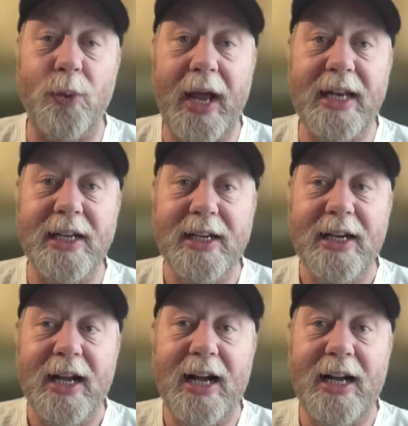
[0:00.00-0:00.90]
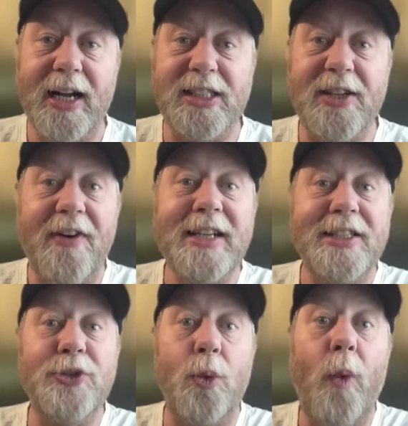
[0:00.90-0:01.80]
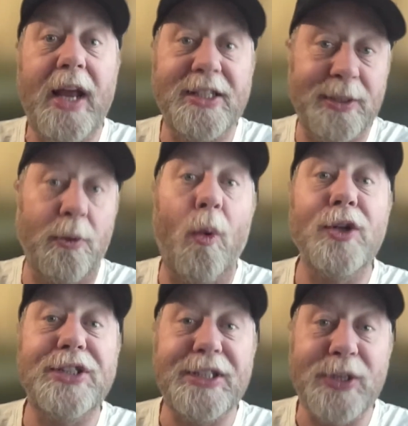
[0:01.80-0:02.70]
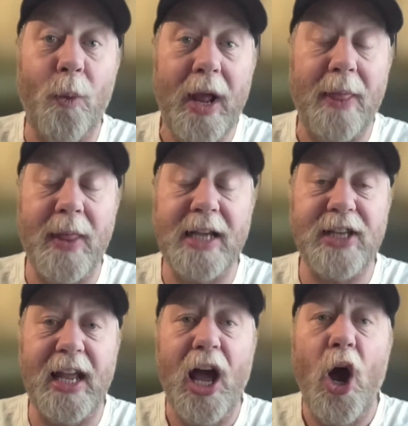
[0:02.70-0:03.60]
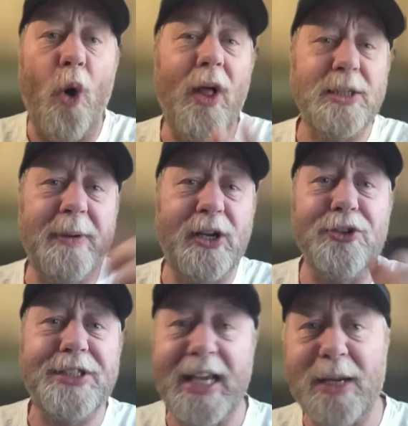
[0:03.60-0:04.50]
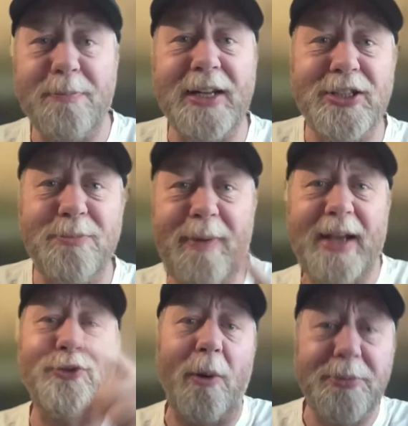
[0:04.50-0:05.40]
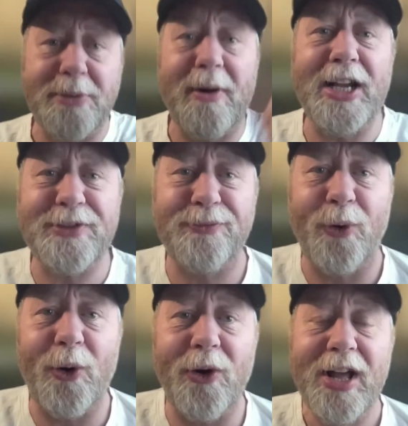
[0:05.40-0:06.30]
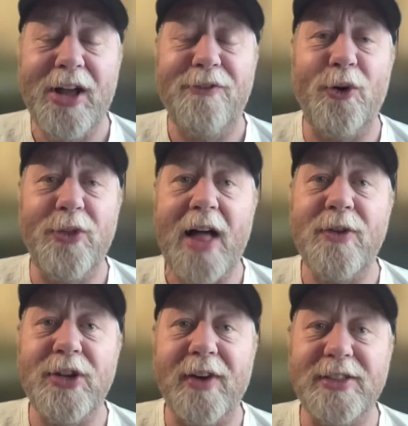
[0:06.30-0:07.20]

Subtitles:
When a device doesn't win and someone wanted it to win, they say, oh, that's because Geekbench is better optimized for the other device.